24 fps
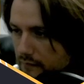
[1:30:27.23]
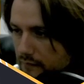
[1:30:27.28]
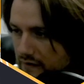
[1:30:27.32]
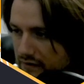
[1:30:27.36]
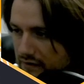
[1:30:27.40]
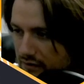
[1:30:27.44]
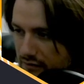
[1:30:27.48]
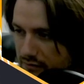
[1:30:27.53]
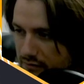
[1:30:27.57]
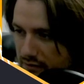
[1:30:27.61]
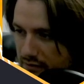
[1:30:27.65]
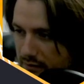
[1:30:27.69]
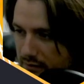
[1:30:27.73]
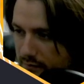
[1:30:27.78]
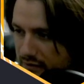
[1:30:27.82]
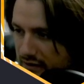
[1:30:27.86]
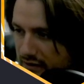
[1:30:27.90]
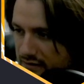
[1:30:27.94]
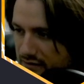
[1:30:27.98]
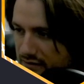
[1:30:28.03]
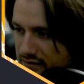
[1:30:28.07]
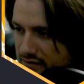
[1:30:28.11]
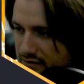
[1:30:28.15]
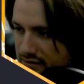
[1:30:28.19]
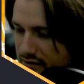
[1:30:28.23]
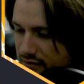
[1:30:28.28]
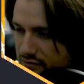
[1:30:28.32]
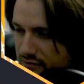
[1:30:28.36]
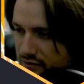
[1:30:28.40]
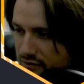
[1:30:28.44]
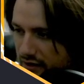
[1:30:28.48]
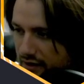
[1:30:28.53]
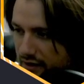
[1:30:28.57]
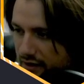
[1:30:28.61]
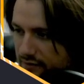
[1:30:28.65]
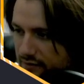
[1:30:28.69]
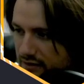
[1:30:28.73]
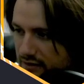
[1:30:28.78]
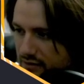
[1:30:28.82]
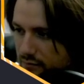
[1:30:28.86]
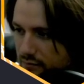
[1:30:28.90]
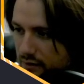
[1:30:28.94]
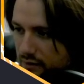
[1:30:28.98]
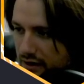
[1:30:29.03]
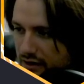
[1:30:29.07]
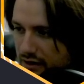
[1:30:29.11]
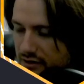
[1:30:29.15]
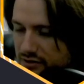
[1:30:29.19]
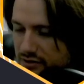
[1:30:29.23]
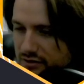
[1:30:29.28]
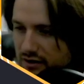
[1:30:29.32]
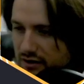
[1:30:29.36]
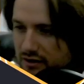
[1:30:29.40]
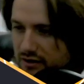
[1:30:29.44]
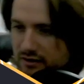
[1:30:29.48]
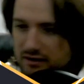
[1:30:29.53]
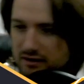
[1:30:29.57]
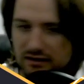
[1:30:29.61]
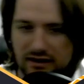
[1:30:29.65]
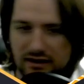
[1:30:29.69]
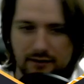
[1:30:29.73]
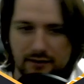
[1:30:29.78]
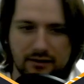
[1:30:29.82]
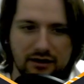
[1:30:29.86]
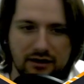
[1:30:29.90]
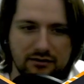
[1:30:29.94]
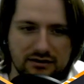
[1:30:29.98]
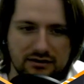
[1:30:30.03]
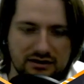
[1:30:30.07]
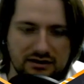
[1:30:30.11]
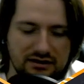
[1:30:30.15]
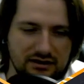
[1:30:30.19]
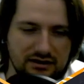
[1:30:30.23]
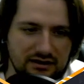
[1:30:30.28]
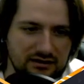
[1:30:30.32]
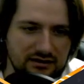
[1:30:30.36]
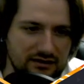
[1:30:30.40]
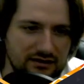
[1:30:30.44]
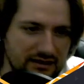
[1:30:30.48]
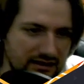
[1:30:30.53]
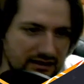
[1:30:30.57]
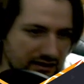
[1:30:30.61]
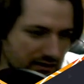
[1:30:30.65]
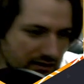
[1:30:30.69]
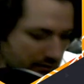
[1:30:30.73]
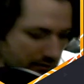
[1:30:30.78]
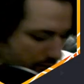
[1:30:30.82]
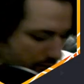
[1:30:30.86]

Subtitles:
Decrypt SSL traffic and Wireshark. Yeah, but I would need to get the key,